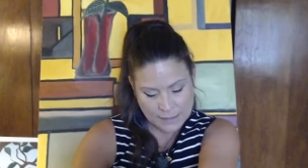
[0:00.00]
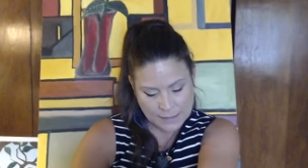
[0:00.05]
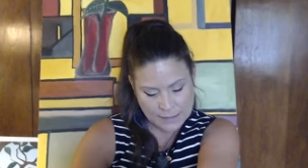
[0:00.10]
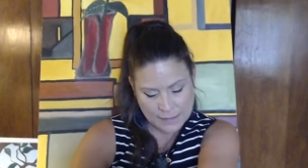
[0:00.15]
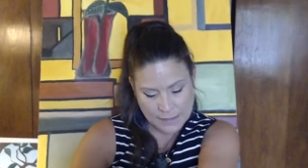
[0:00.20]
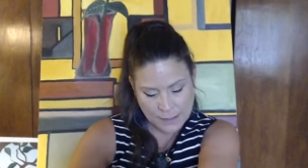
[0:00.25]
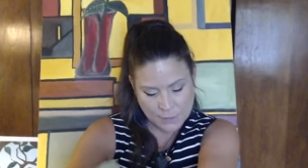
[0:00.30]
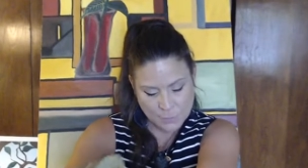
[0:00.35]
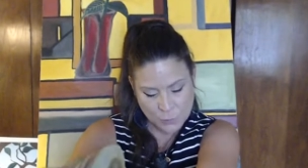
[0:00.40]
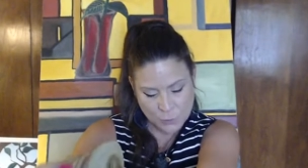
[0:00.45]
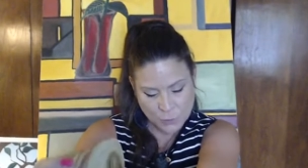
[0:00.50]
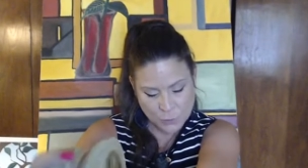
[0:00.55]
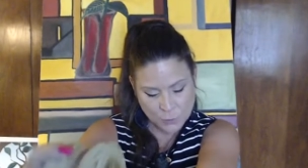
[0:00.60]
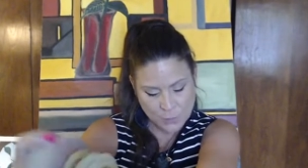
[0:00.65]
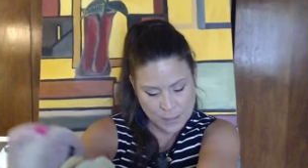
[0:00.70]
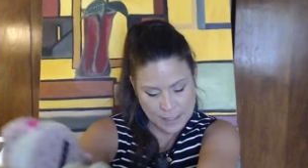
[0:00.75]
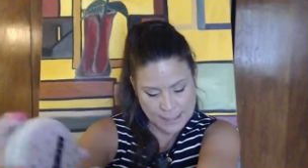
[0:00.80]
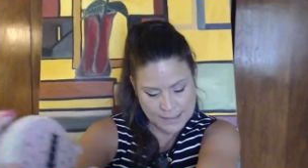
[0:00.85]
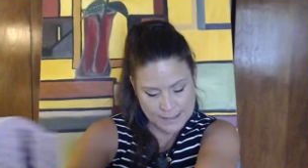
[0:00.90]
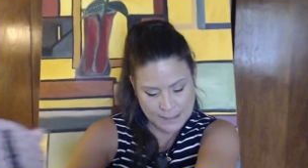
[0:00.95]
Sun, Moon, or
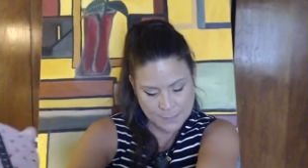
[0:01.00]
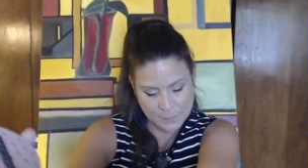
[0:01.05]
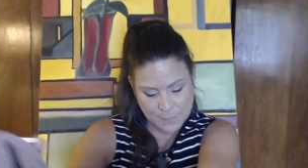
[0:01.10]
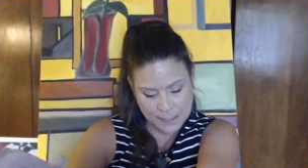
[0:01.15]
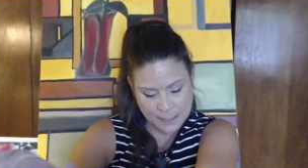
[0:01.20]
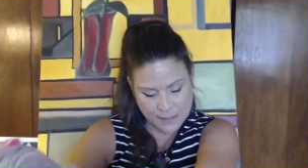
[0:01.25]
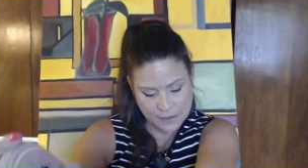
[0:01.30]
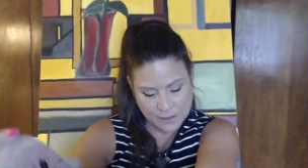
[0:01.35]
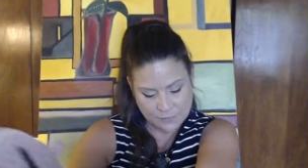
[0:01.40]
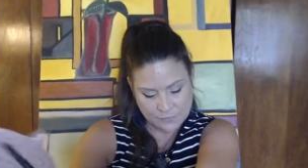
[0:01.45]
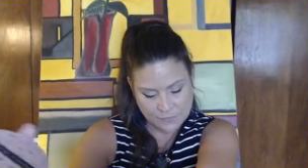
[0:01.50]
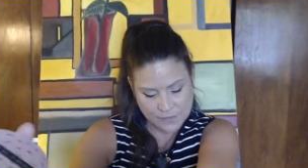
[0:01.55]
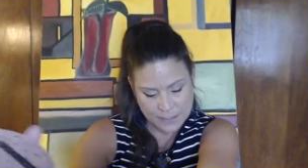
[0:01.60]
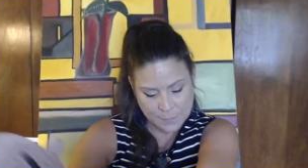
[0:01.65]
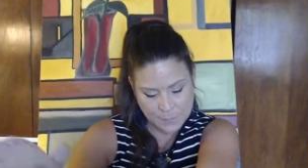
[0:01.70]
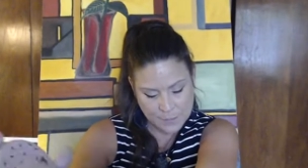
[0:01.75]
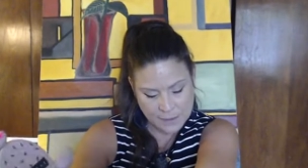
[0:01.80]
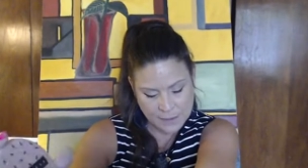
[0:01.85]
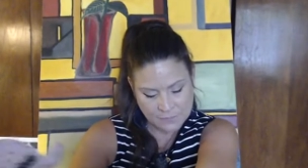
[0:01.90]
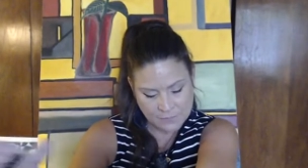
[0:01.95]
Rising, male or
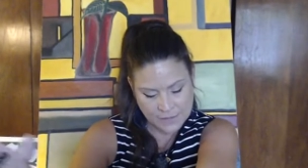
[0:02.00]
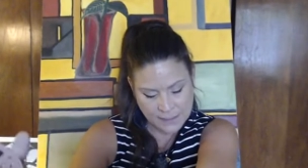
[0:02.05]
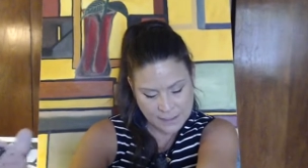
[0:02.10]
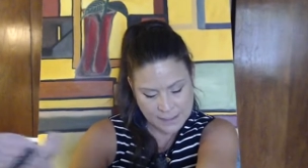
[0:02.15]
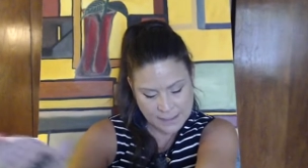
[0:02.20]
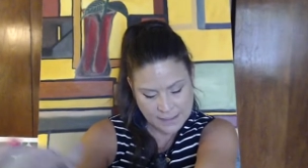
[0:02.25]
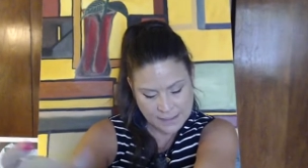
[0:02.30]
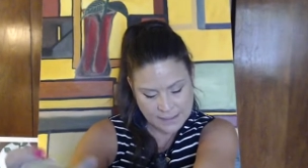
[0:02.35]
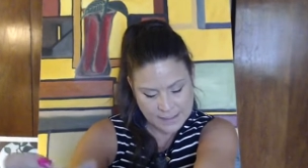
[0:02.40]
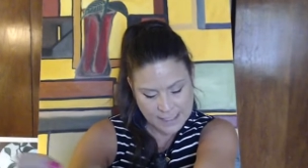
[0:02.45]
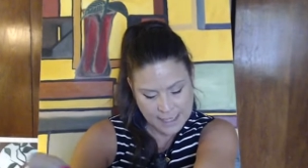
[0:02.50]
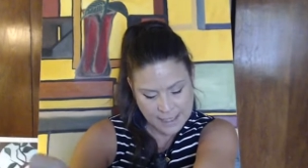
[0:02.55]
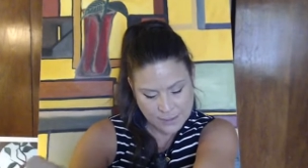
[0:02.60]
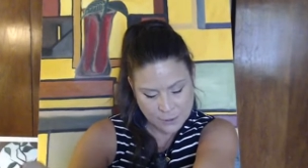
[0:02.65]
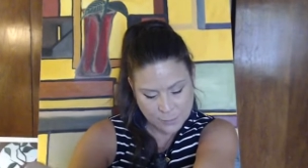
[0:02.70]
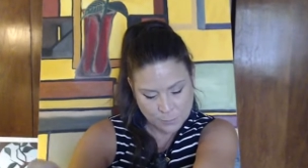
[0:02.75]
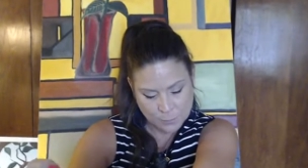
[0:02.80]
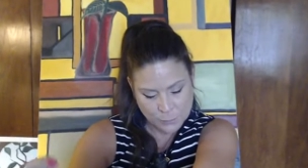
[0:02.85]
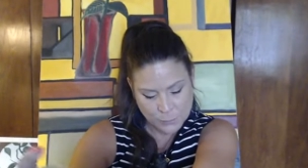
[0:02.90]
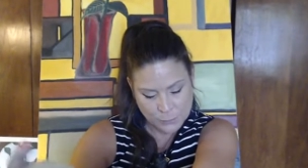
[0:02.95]
female, Venus,
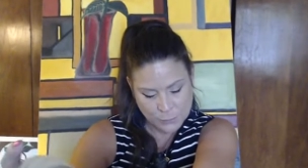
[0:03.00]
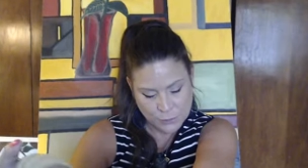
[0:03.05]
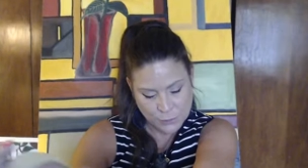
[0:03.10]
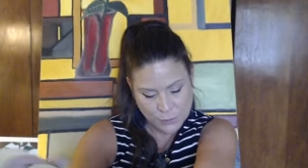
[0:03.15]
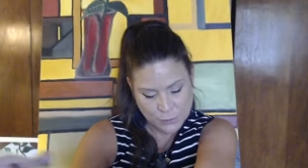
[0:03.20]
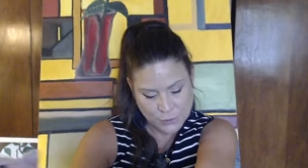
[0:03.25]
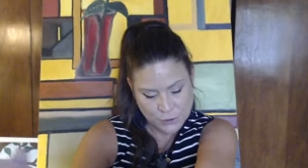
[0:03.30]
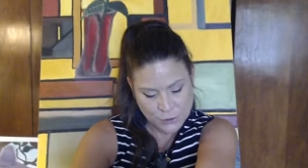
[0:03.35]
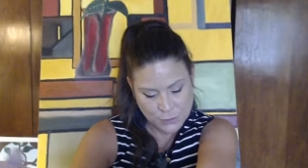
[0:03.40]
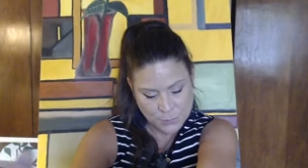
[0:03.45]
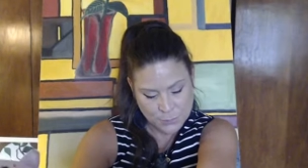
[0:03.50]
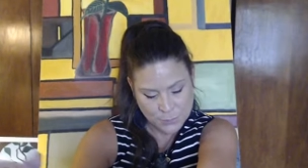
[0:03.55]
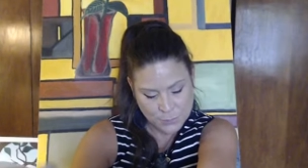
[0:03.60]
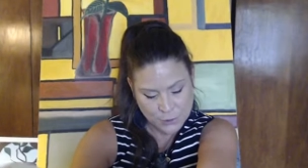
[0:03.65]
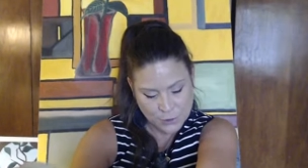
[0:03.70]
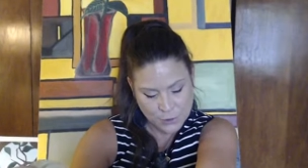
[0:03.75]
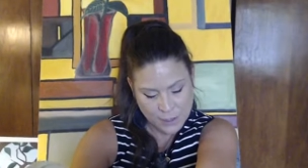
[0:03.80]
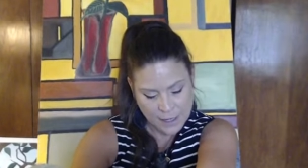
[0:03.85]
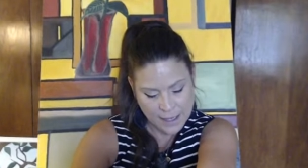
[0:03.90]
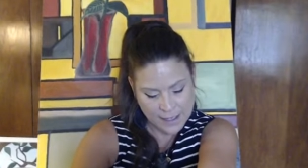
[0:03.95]
Saturn, Pluto,
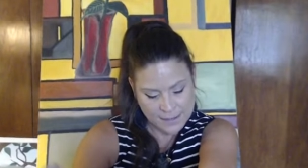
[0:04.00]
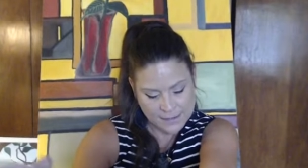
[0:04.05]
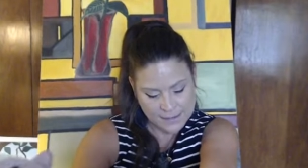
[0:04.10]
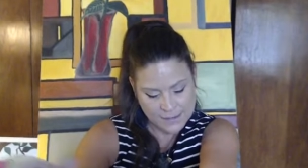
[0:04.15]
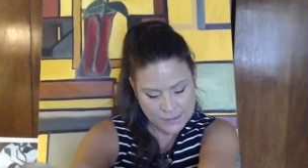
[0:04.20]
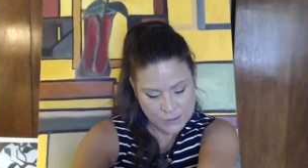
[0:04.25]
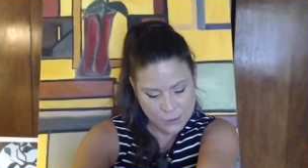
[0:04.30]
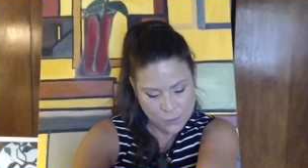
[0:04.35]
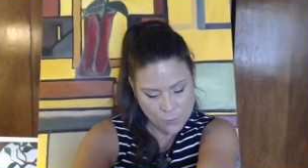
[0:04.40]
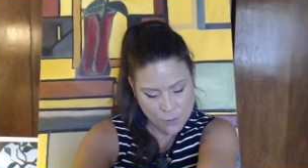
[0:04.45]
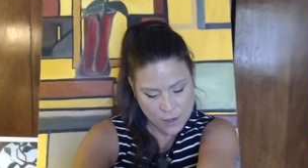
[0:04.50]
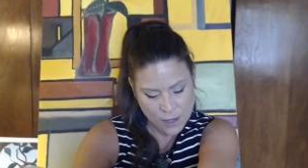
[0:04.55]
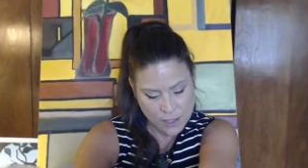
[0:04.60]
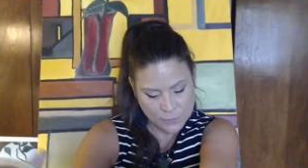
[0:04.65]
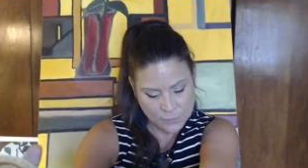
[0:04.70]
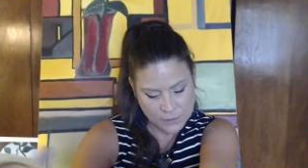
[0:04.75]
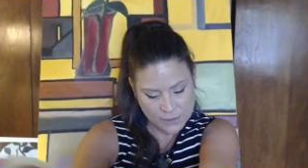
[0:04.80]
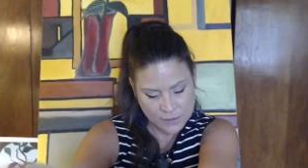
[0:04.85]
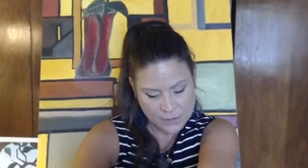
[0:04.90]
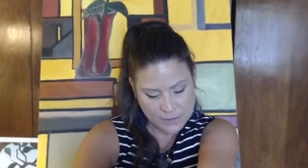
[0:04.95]
Jupiter, and so on,
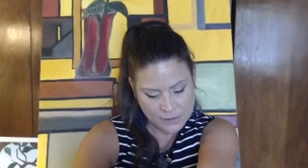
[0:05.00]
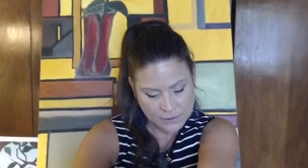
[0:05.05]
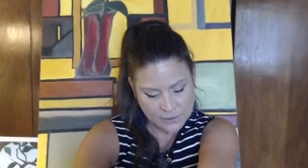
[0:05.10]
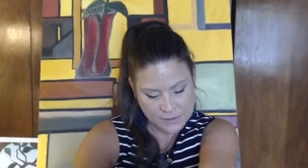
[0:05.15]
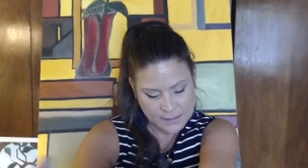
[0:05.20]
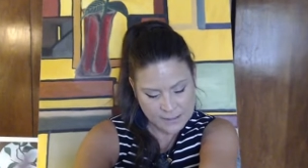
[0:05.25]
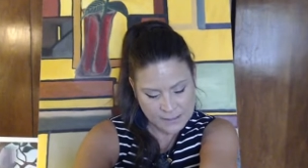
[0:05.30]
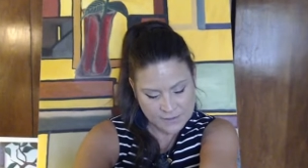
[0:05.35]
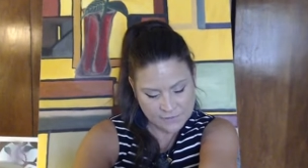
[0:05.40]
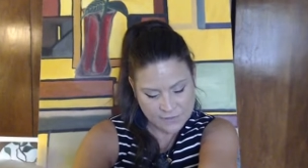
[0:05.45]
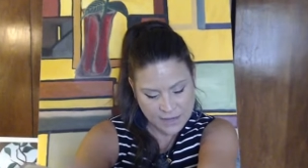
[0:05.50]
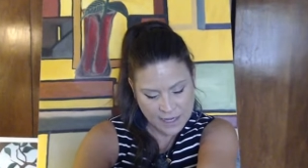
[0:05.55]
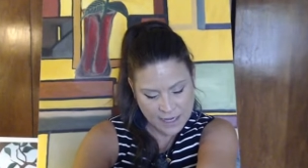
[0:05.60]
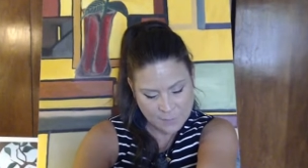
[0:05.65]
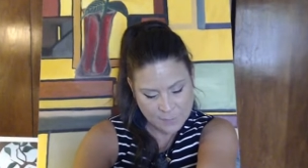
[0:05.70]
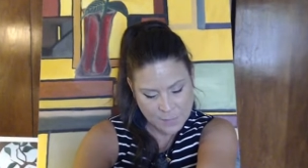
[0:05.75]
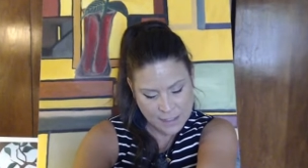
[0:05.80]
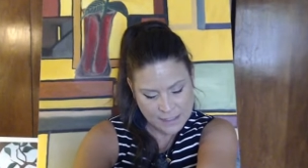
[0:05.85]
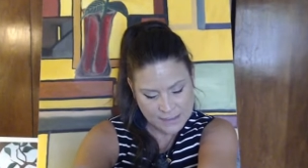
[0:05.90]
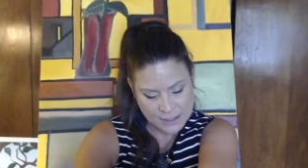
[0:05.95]
with clearly
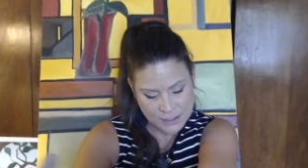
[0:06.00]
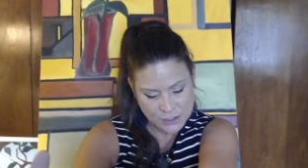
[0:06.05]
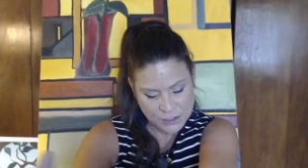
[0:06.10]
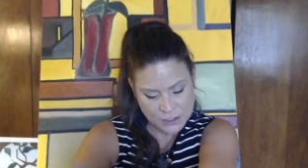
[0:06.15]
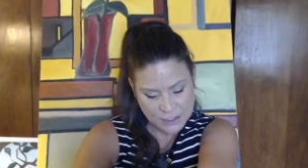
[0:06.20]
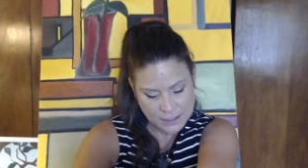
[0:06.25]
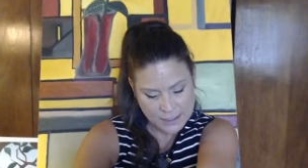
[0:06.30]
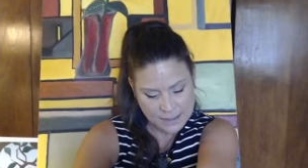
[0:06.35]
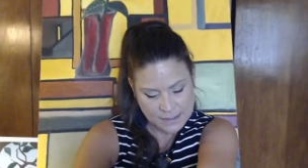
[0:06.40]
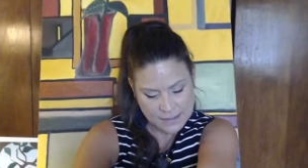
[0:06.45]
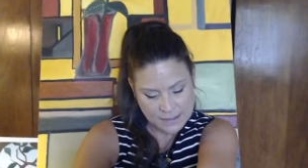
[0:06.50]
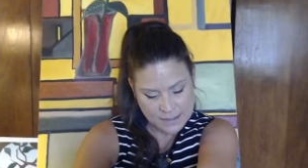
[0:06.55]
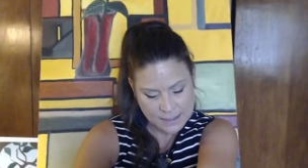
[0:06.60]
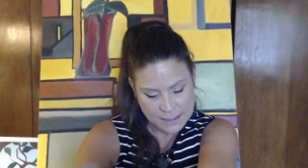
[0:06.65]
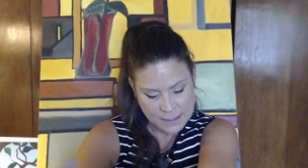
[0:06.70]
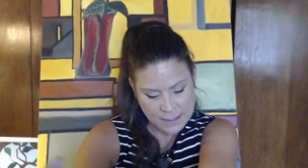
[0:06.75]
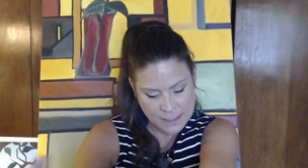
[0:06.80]
defined messages